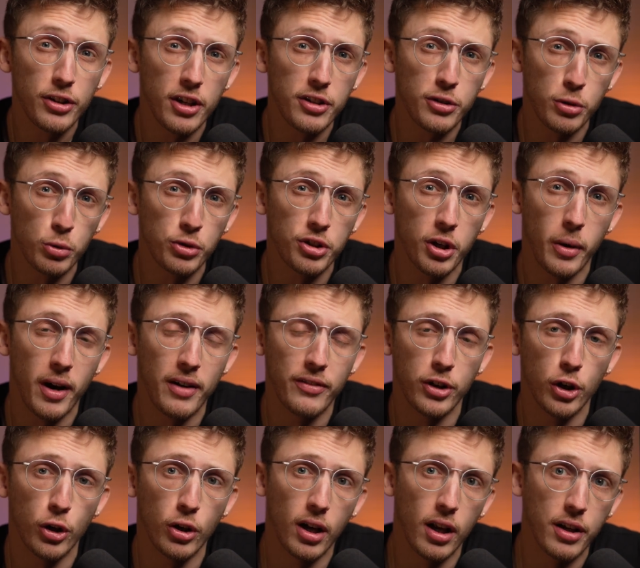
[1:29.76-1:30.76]
does also have
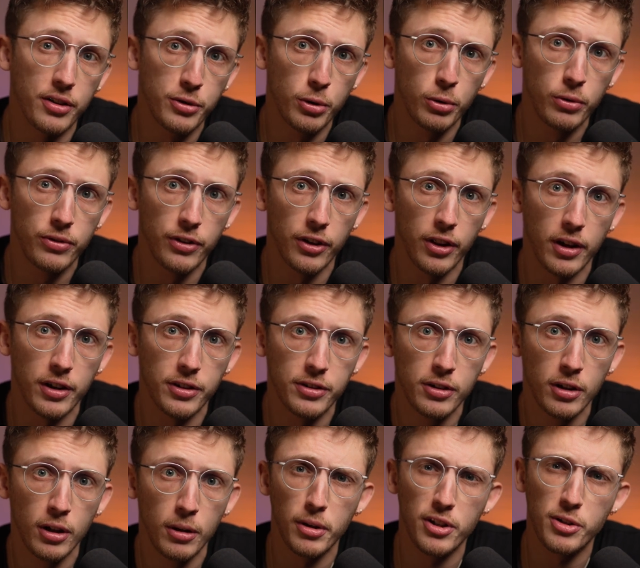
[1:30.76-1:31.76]
an online tool for this,
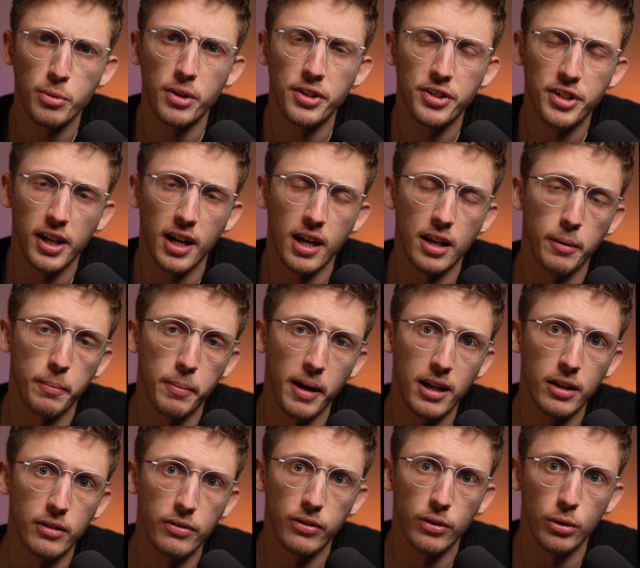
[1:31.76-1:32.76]
but it's once again a
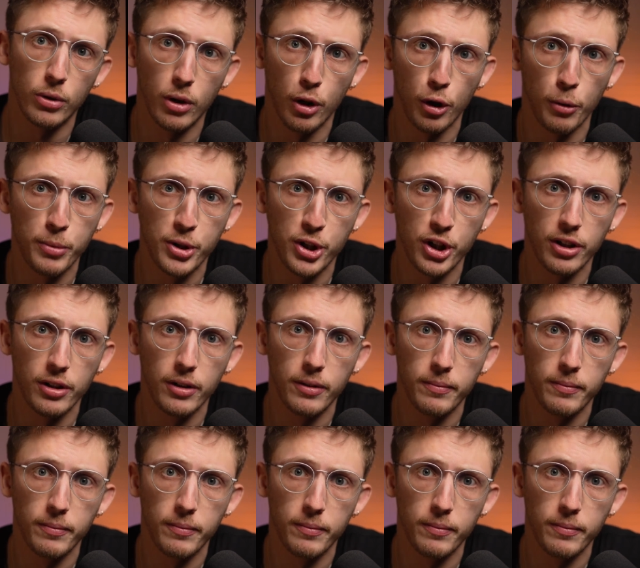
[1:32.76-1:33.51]
paid-for option.